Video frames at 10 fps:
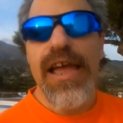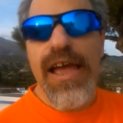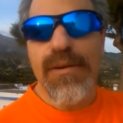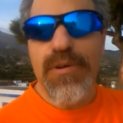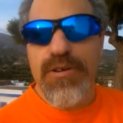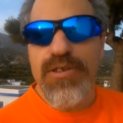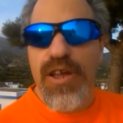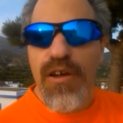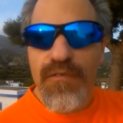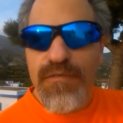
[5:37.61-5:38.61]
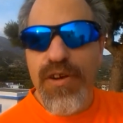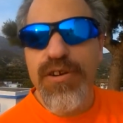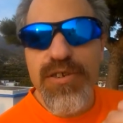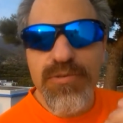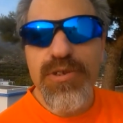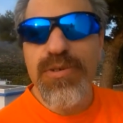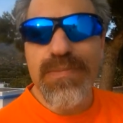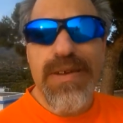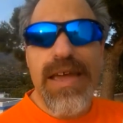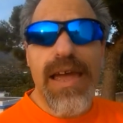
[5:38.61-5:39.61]
because her focus was in
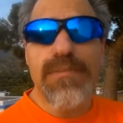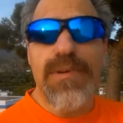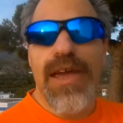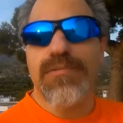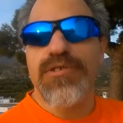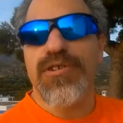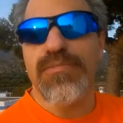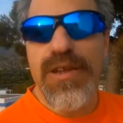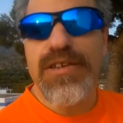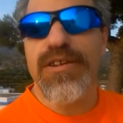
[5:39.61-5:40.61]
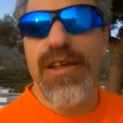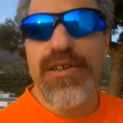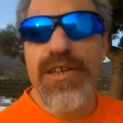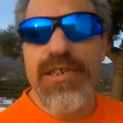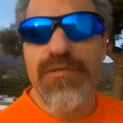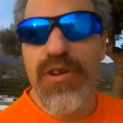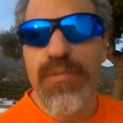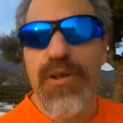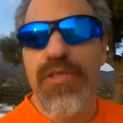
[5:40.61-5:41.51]
being able to complete a 70.3,